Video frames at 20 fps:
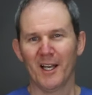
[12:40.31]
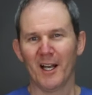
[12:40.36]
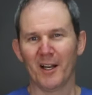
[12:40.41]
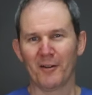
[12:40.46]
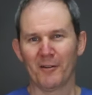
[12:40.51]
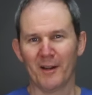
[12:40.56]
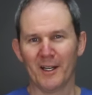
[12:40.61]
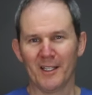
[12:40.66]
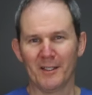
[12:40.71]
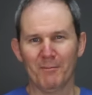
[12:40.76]
a
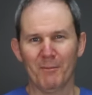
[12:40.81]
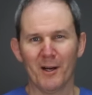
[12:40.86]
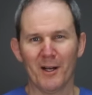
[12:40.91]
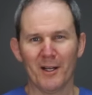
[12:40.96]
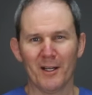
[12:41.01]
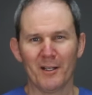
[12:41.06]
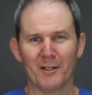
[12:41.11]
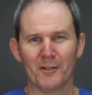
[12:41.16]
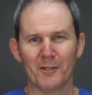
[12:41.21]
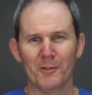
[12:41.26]
great
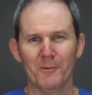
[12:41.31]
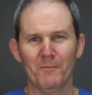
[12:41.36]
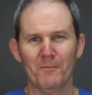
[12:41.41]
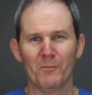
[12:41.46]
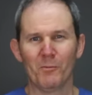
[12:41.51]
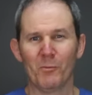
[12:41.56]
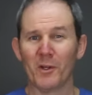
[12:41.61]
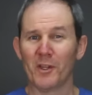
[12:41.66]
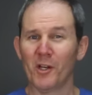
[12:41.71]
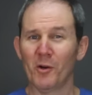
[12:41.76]
monitor
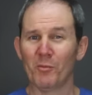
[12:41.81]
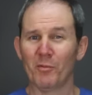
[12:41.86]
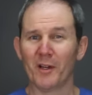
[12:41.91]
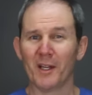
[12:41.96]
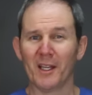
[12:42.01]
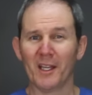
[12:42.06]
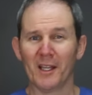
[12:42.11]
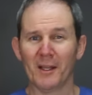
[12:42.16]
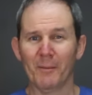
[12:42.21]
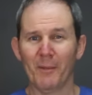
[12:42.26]
without
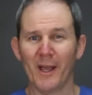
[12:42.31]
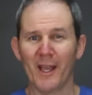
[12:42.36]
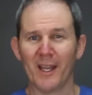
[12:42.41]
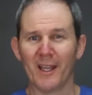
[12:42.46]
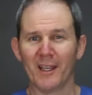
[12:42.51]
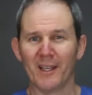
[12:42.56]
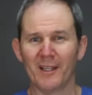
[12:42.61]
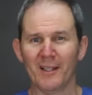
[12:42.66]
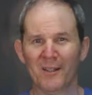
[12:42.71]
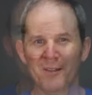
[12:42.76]
breaking the
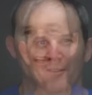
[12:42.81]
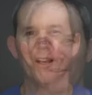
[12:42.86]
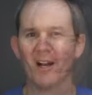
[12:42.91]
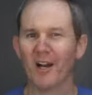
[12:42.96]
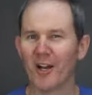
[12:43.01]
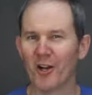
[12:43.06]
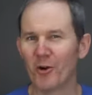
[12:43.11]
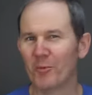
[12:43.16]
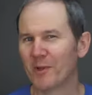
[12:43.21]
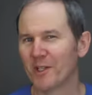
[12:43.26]
bank
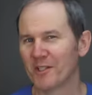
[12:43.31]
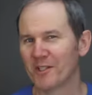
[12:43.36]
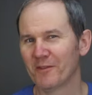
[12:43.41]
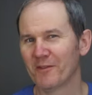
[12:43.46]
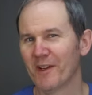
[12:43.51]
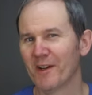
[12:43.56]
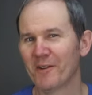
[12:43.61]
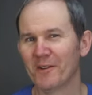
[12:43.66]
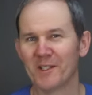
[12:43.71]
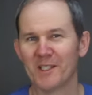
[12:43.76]
I hope that you
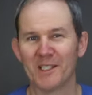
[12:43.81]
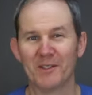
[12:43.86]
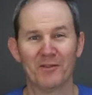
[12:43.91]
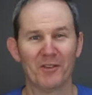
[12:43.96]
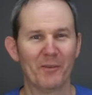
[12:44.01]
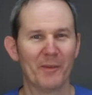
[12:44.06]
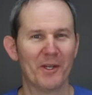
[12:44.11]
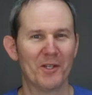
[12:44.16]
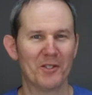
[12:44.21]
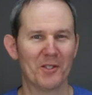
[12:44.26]
found this
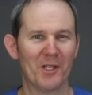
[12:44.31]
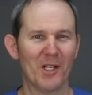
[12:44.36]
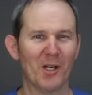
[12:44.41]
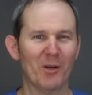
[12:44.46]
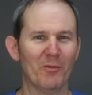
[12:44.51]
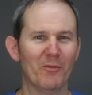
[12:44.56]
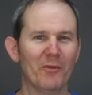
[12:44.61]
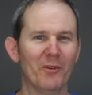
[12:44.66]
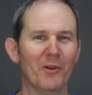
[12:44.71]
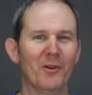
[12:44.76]
information
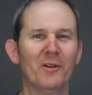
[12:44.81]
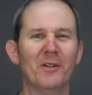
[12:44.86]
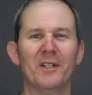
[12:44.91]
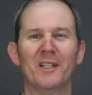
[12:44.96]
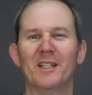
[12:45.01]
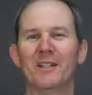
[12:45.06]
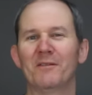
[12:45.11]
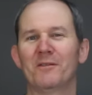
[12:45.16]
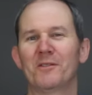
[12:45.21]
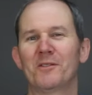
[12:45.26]
helpful
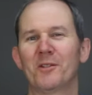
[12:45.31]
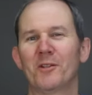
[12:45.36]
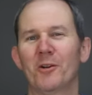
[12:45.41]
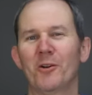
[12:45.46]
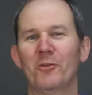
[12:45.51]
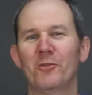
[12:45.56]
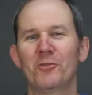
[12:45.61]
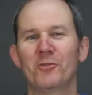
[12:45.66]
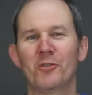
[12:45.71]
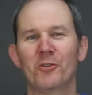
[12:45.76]
if
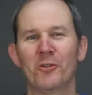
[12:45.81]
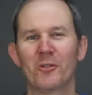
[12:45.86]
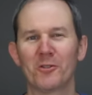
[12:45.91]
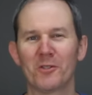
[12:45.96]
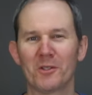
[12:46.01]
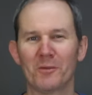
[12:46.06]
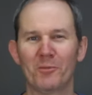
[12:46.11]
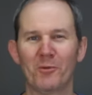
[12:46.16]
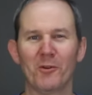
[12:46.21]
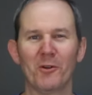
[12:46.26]
so, show your
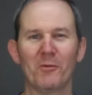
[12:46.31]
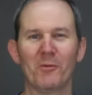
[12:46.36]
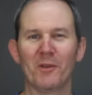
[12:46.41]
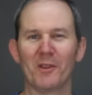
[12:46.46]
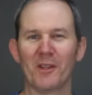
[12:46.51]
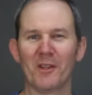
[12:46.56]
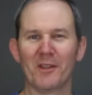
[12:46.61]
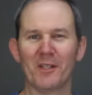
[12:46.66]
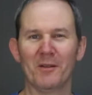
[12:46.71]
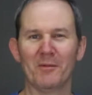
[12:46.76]
support
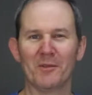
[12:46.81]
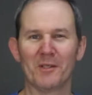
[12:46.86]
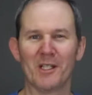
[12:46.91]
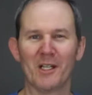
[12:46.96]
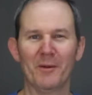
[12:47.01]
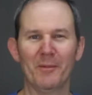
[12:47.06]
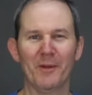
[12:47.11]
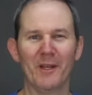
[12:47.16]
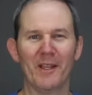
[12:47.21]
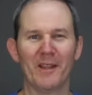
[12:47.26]
with a thumbs
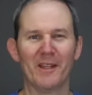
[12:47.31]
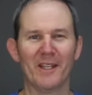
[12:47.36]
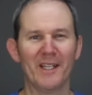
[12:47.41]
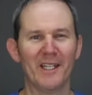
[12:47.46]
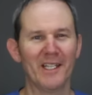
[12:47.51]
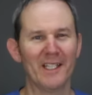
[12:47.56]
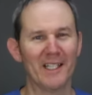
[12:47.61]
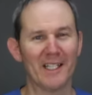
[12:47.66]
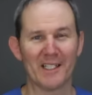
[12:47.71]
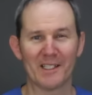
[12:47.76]
up and then
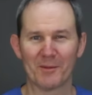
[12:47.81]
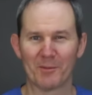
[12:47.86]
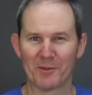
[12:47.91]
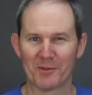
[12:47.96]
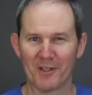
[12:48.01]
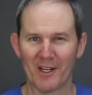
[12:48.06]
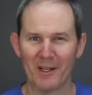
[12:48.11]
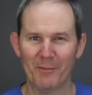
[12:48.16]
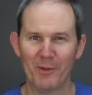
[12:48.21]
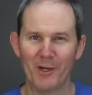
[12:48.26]
hit that
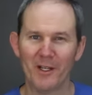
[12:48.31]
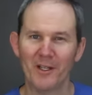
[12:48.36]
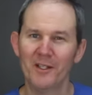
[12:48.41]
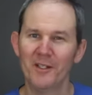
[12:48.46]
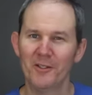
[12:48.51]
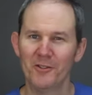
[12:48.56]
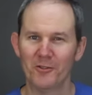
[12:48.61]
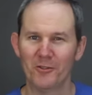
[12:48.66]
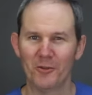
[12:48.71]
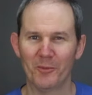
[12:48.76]
subscribe
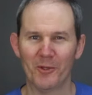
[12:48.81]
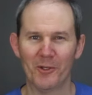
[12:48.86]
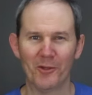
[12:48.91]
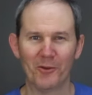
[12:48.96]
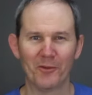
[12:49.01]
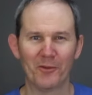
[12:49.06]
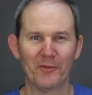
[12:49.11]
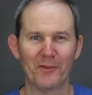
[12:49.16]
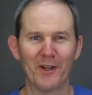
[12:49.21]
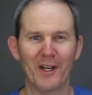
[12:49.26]
button to be
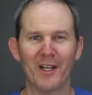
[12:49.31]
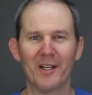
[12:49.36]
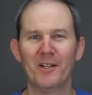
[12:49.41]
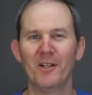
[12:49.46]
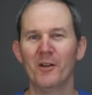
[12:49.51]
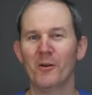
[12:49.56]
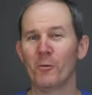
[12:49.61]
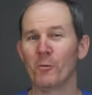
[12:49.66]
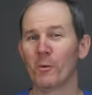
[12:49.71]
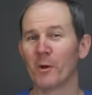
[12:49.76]
notified
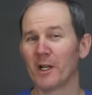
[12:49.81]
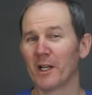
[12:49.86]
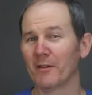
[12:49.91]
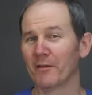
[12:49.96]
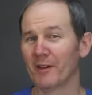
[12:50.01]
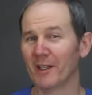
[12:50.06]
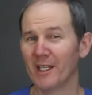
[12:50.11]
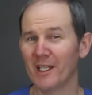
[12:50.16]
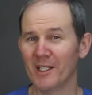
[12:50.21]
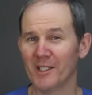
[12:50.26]
when I
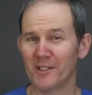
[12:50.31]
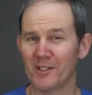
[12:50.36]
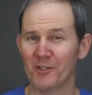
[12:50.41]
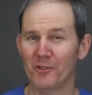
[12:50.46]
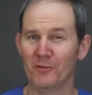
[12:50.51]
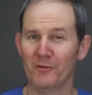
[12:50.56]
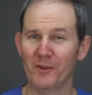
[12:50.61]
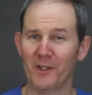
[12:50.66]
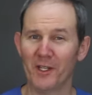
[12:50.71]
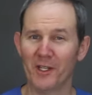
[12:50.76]
release
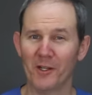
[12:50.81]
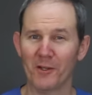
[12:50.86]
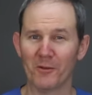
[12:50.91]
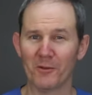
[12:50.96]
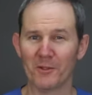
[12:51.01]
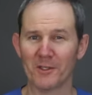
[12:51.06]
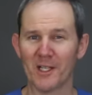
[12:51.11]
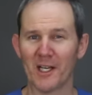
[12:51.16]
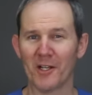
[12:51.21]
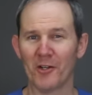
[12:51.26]
new
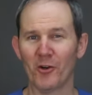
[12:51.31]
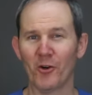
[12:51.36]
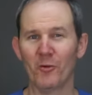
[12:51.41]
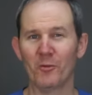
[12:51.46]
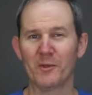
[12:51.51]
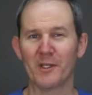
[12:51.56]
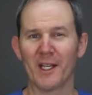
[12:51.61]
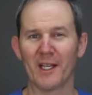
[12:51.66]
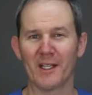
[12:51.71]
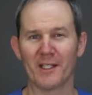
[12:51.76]
videos on
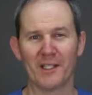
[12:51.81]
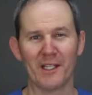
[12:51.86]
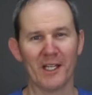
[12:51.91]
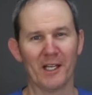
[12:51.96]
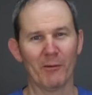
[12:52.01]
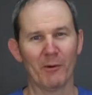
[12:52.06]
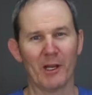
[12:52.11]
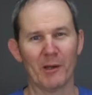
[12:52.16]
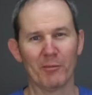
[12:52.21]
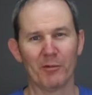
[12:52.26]
home tech
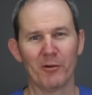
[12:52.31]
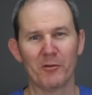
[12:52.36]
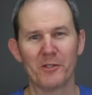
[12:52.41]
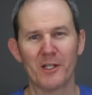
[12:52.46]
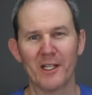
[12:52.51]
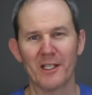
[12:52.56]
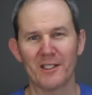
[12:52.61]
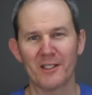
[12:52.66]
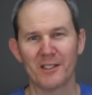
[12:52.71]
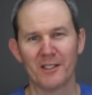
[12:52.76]
DIY
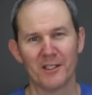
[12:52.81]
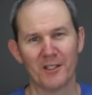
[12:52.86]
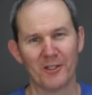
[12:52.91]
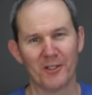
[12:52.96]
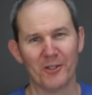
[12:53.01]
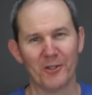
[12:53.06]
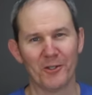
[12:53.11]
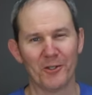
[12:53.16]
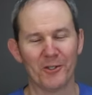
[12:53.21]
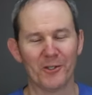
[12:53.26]
projects
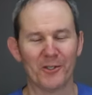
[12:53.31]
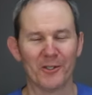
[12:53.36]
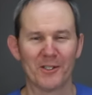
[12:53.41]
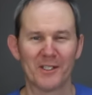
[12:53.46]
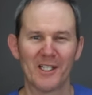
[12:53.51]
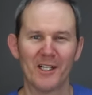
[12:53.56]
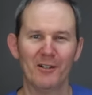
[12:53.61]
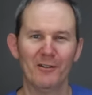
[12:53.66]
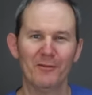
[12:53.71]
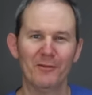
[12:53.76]
you can do
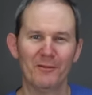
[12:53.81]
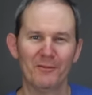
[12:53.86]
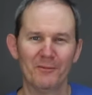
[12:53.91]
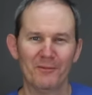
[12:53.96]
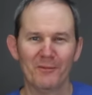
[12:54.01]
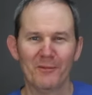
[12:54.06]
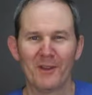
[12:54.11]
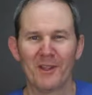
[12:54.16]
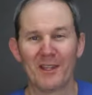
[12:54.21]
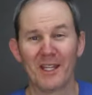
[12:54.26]
yourself.
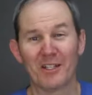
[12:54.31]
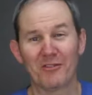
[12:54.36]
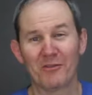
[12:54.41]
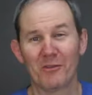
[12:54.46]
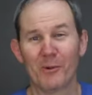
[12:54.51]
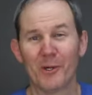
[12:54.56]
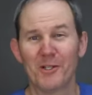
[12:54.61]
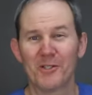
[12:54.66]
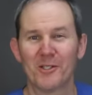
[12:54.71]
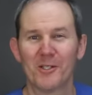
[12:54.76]
Thanks
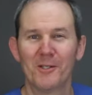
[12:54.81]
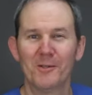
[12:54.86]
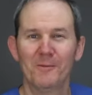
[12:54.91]
for watching.